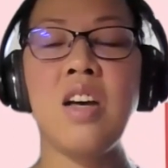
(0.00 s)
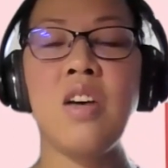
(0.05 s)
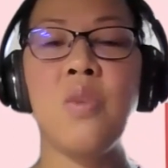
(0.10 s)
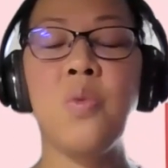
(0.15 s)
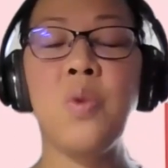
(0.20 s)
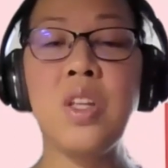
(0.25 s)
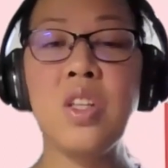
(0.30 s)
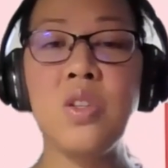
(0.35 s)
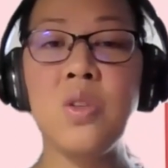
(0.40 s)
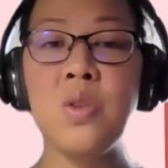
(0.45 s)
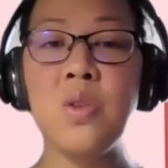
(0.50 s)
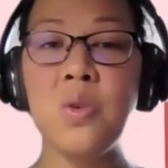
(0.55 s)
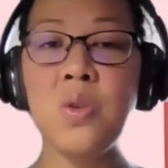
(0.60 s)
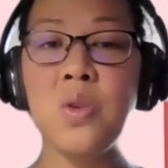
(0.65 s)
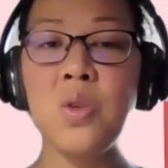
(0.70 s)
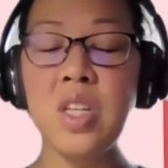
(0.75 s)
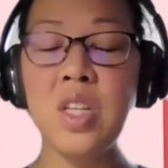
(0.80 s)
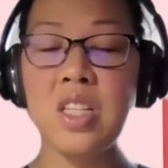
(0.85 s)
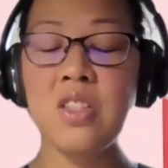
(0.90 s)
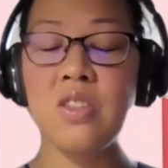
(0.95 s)
with
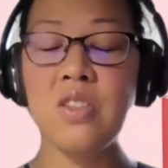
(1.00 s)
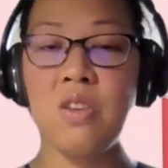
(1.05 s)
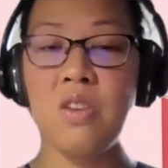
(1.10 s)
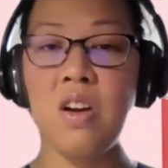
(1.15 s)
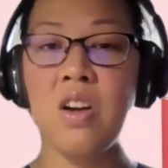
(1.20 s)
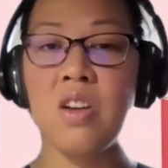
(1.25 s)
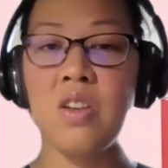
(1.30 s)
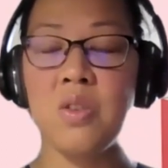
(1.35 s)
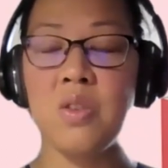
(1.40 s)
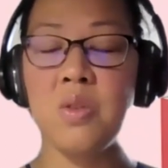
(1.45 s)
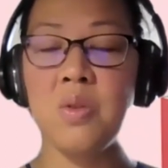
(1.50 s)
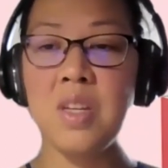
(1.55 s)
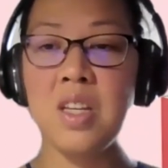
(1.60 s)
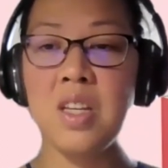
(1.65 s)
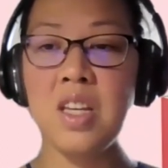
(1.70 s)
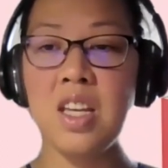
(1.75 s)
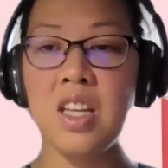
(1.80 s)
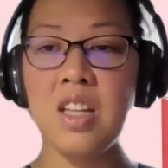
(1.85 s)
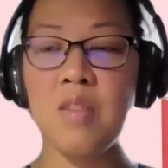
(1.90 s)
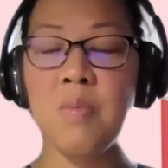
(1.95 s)
you can start
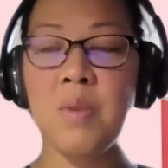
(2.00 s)
doing it